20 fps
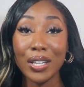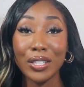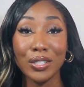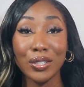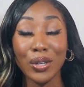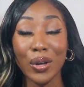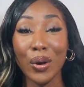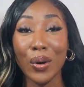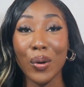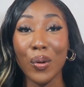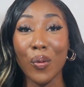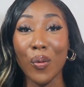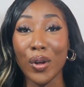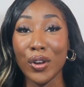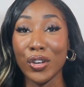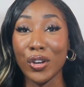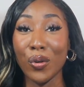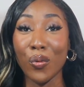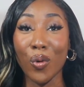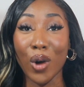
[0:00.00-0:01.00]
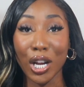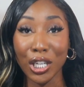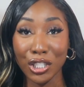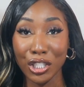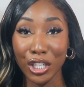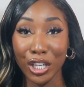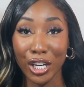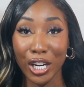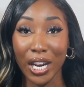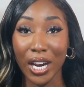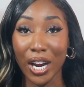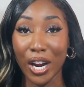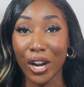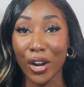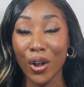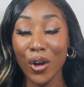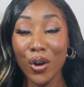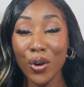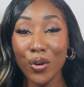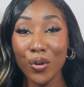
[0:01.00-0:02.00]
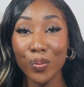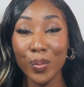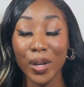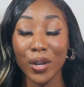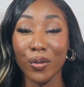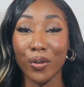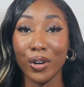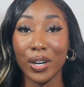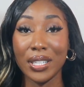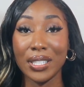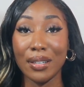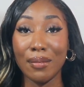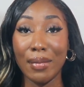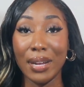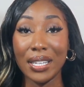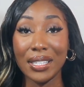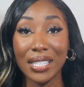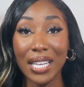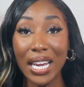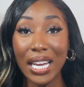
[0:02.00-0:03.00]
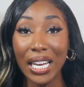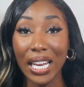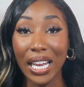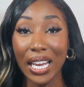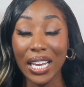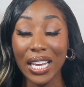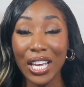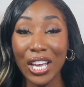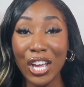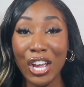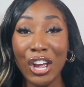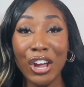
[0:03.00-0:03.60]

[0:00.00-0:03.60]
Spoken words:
So when you're washing your hair at home, in order to maintain it,